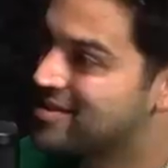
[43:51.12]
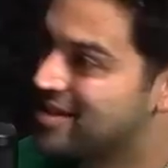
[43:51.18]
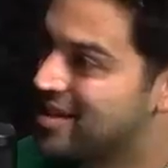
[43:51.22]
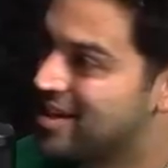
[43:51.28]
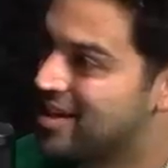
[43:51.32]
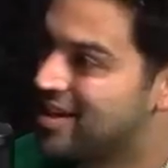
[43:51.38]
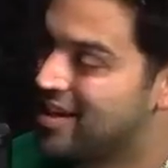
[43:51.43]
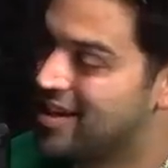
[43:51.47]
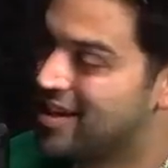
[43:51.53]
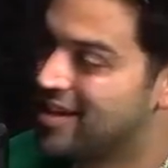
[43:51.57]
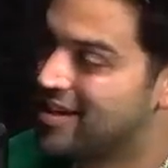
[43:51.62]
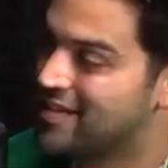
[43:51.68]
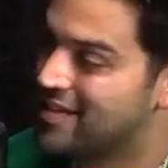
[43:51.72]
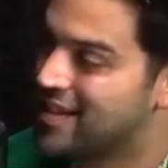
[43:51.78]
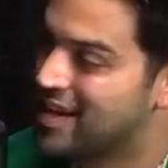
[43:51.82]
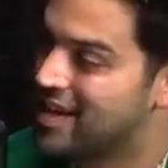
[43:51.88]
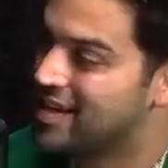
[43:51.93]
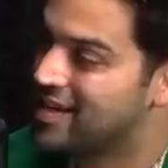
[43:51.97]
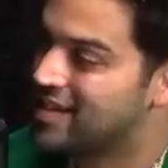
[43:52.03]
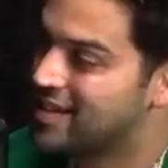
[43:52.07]
uh,
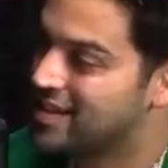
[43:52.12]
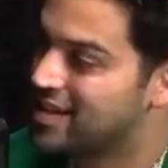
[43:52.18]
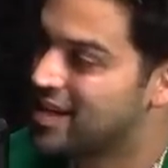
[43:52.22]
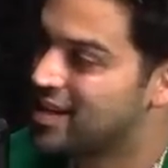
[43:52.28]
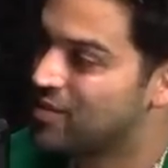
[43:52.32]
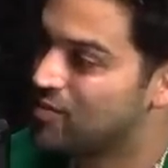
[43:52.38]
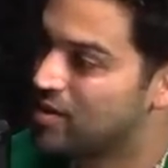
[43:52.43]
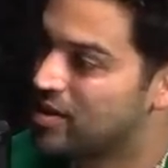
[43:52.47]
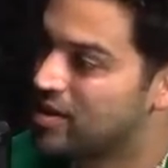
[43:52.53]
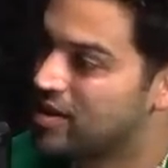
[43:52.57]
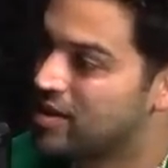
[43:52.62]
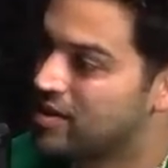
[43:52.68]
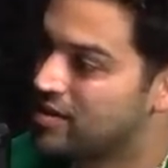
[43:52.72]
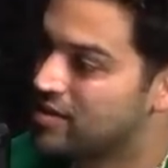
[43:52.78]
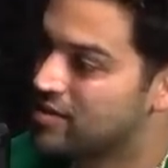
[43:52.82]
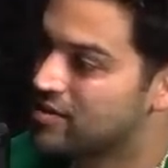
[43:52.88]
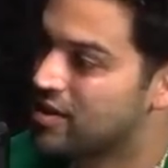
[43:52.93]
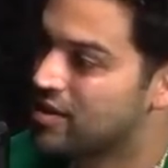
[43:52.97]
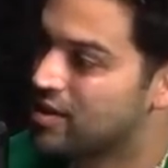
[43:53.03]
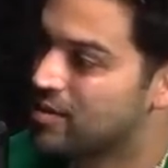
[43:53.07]
they they really
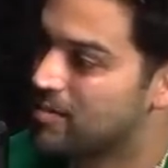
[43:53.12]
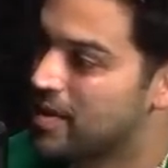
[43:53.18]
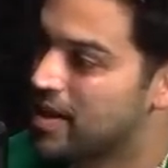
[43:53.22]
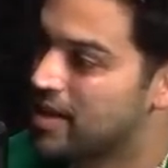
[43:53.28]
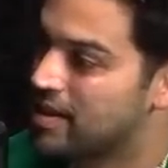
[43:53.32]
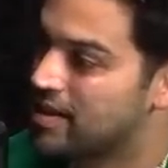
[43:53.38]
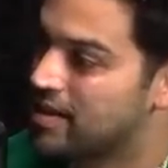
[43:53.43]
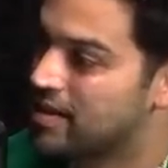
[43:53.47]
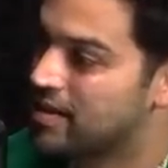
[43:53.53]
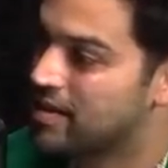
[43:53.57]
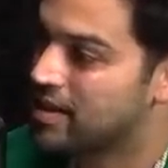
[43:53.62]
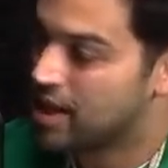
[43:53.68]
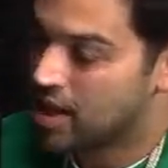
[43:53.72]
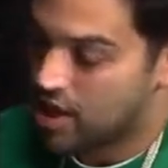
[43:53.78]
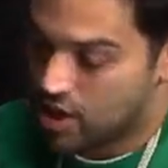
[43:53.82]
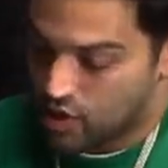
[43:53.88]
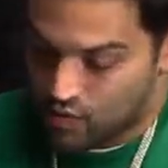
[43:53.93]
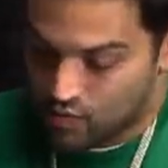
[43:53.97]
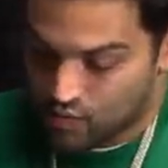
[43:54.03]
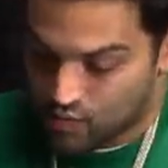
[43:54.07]
started making
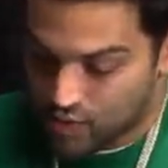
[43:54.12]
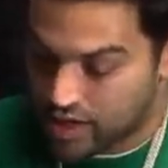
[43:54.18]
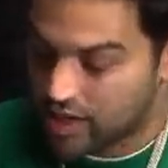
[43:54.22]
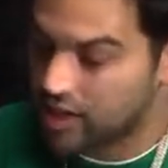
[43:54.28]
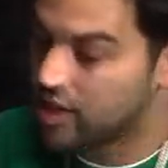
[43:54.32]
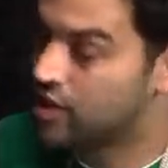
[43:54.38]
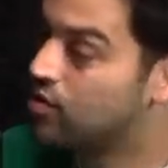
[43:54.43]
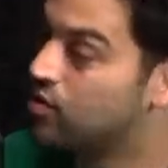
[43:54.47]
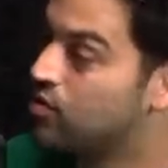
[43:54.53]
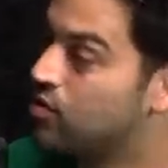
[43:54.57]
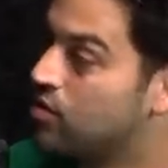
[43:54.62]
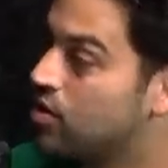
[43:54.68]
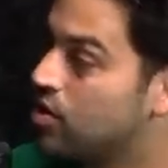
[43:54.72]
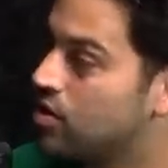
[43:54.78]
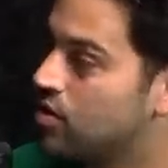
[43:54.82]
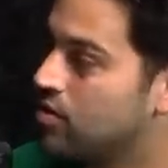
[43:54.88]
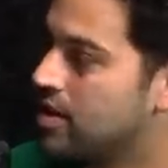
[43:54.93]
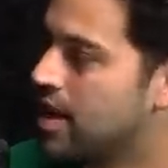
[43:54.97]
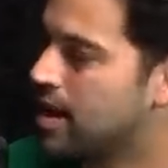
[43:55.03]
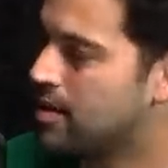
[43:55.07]
really cool
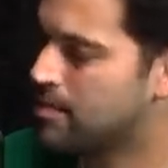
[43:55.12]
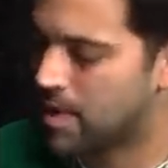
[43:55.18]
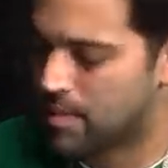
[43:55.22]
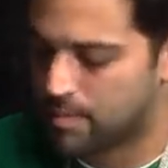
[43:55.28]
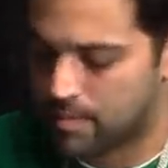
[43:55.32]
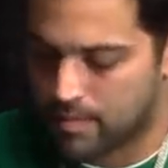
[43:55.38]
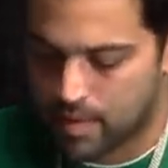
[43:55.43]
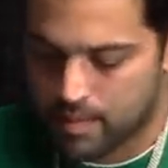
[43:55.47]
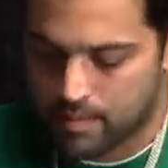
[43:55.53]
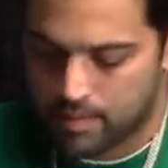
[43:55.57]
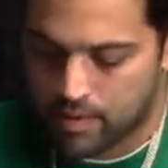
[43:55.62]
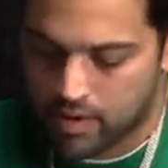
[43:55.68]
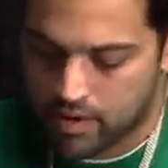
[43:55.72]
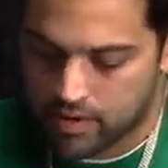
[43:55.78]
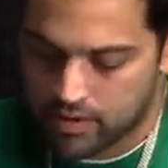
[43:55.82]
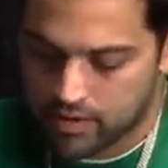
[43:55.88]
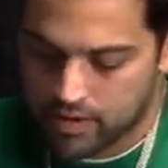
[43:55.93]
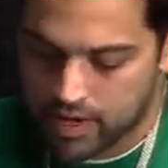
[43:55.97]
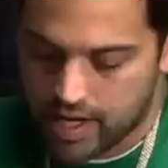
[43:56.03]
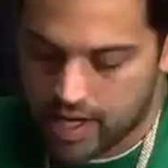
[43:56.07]
clothes. Like my, my
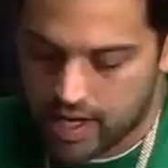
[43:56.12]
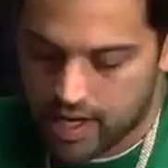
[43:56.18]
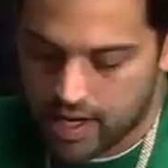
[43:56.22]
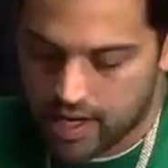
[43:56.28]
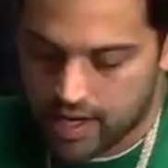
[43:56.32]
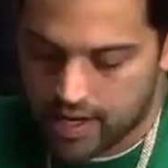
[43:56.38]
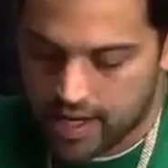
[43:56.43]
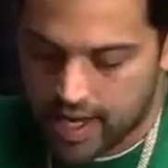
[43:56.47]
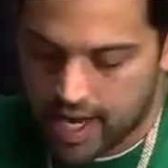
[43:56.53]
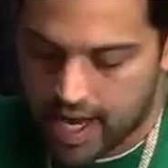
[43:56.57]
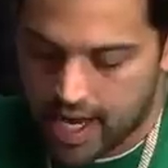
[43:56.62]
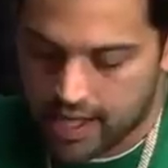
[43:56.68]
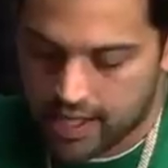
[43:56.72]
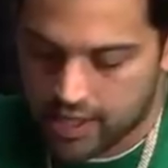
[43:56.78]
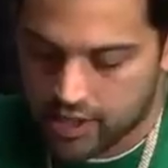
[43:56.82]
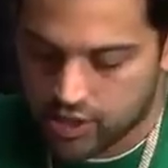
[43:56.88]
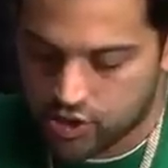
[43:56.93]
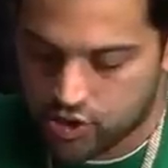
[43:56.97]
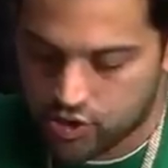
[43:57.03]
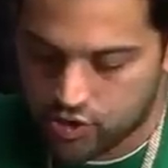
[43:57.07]
partner uh, Andy
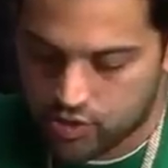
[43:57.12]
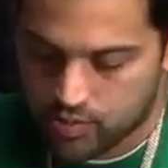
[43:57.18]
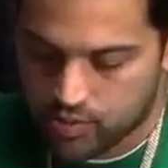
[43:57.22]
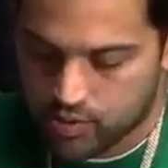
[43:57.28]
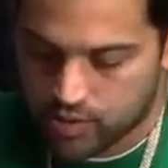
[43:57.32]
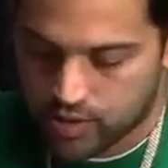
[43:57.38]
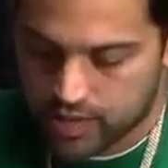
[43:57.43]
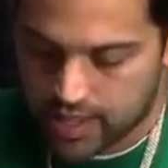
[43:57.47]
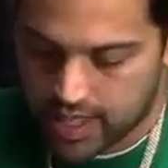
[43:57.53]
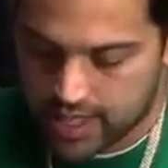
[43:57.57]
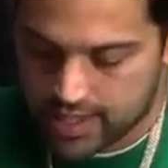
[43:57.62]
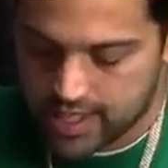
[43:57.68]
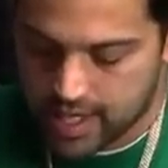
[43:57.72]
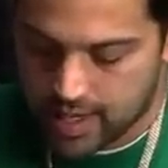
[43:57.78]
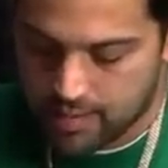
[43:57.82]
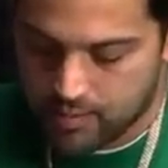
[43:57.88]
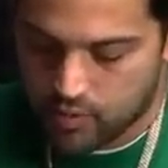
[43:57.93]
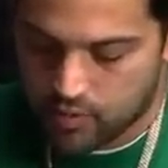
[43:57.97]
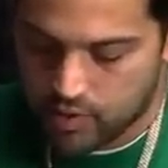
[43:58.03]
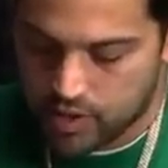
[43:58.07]
and Jubal at that
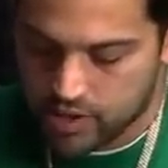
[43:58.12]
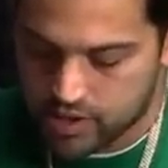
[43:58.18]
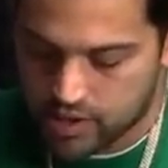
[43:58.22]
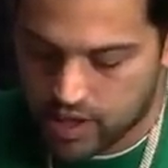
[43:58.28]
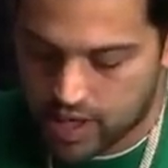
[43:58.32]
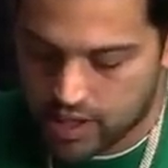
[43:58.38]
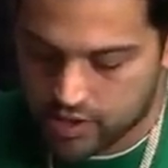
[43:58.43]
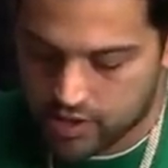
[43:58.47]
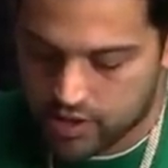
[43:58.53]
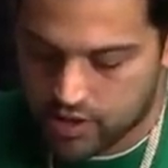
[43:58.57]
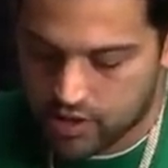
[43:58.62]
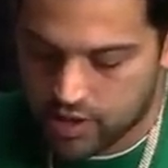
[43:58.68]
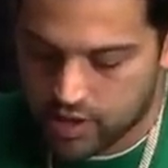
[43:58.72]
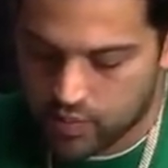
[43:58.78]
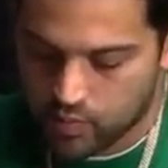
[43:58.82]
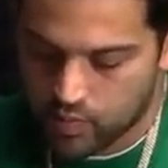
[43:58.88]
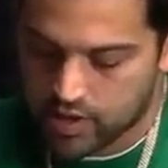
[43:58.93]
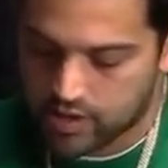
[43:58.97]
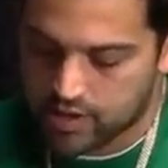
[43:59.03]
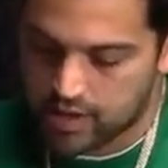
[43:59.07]
time, who we I started
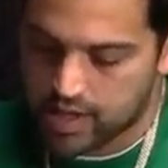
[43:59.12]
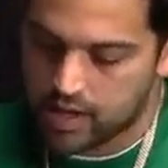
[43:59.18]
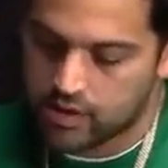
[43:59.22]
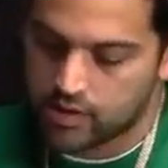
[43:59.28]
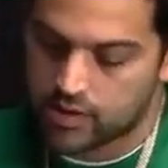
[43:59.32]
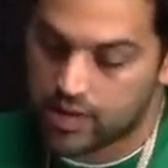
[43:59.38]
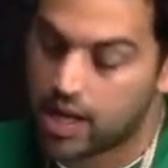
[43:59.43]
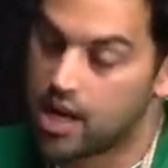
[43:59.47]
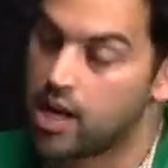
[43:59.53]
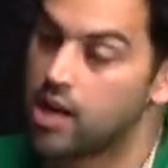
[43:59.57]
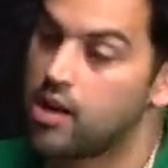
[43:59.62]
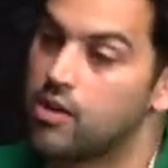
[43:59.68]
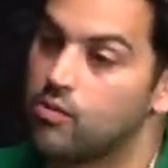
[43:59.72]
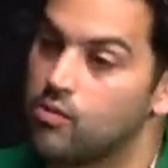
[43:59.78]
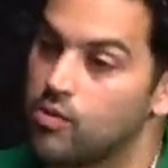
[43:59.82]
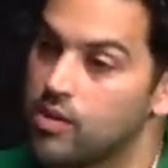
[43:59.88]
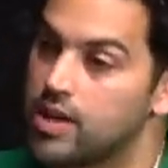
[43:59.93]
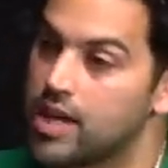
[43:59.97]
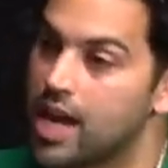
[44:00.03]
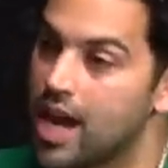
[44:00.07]
with, they they
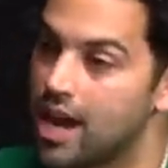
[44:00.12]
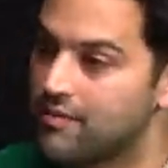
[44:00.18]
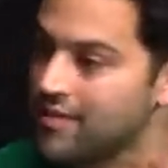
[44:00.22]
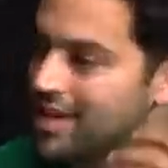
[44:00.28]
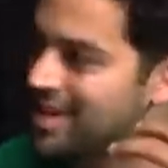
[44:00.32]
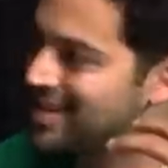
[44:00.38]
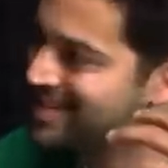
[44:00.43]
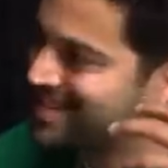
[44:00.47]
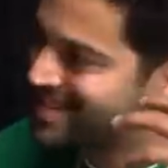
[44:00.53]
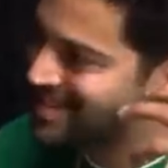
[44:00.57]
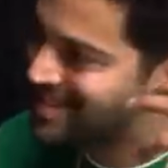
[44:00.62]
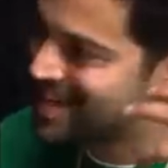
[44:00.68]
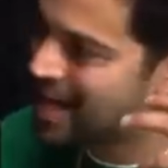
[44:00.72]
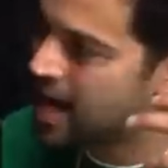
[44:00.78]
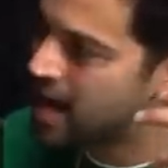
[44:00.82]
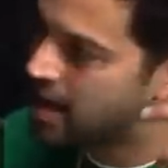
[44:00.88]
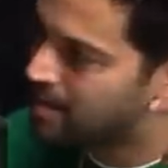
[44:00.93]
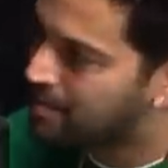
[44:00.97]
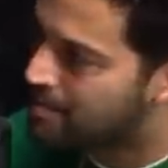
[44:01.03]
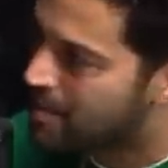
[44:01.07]
really have that
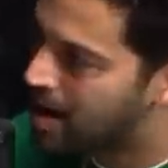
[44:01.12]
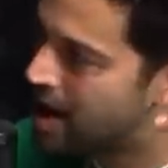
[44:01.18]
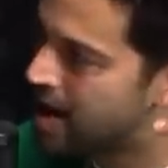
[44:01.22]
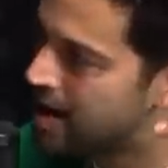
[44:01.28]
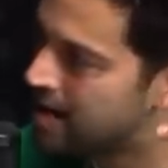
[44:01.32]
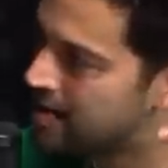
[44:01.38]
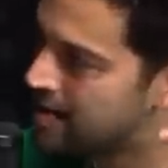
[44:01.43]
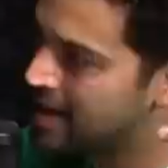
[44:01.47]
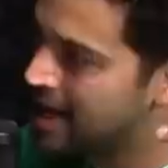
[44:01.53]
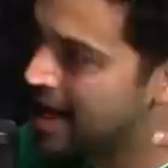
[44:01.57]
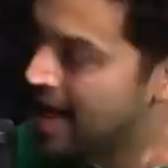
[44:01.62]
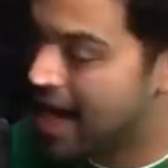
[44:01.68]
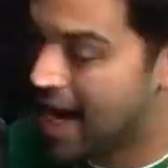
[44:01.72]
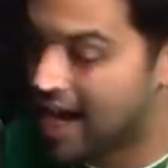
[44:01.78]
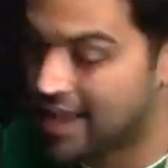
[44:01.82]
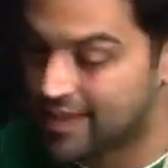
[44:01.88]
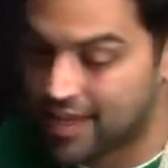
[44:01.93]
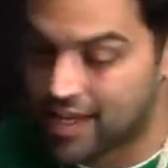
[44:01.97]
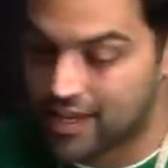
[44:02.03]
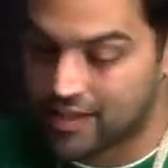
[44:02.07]
design mind, yeah.
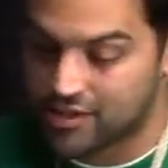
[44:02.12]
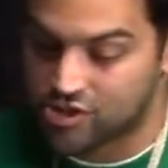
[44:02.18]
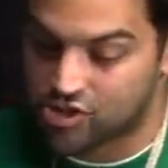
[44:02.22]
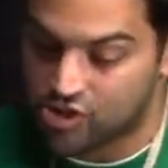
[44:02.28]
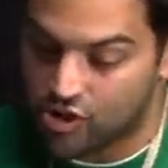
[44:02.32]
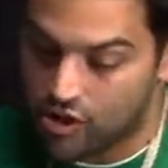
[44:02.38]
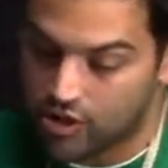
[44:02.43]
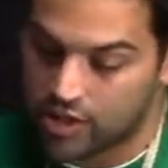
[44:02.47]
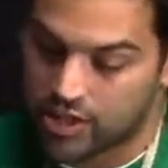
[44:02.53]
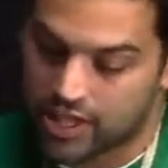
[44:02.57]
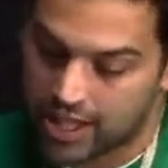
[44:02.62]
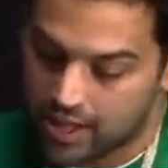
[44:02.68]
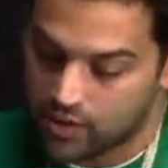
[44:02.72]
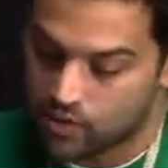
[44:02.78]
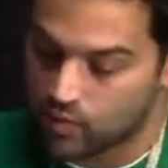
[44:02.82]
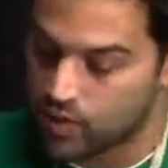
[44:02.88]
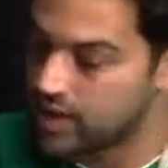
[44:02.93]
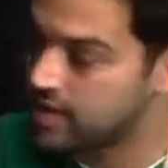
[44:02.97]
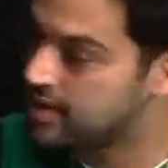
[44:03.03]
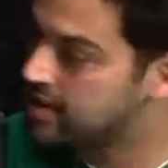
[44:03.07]
and they started
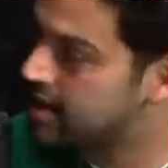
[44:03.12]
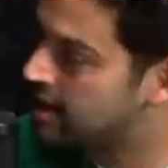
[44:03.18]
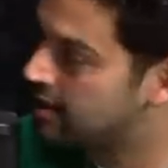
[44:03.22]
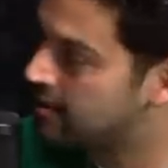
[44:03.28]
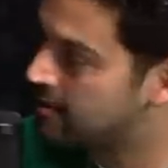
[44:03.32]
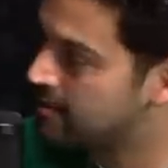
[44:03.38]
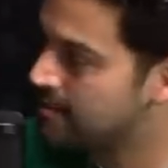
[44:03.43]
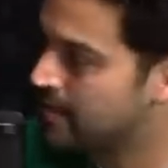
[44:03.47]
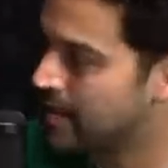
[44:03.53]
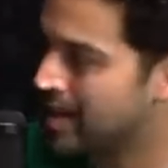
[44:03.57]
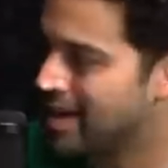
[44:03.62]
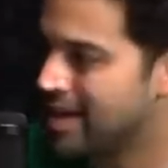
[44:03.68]
in retail.